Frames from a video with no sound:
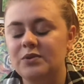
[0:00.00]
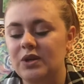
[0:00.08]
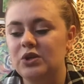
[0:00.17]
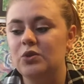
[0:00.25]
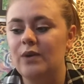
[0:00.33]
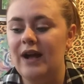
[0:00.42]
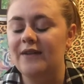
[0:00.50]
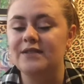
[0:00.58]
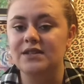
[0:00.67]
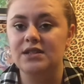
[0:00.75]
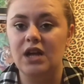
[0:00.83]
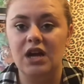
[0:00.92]
so I do have
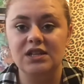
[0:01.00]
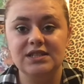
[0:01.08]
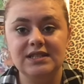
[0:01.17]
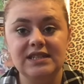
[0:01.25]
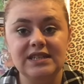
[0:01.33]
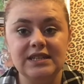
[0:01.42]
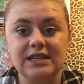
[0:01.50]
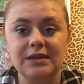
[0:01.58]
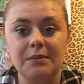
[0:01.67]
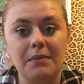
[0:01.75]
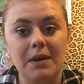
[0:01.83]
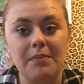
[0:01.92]
to start
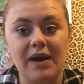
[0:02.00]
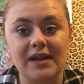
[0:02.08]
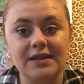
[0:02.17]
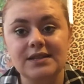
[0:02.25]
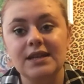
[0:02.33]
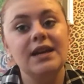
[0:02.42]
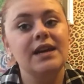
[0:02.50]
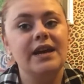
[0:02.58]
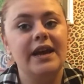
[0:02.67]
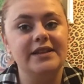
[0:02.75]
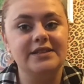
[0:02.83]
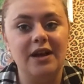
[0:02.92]
kicking my butt
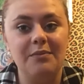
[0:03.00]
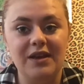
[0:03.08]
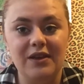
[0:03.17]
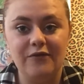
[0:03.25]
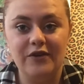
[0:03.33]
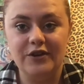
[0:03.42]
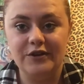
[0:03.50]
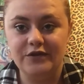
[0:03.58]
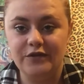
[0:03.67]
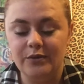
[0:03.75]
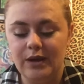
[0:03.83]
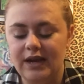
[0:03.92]
and start making videos
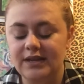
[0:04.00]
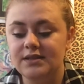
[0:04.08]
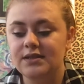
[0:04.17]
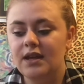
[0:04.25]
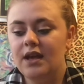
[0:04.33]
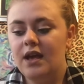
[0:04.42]
for you guys.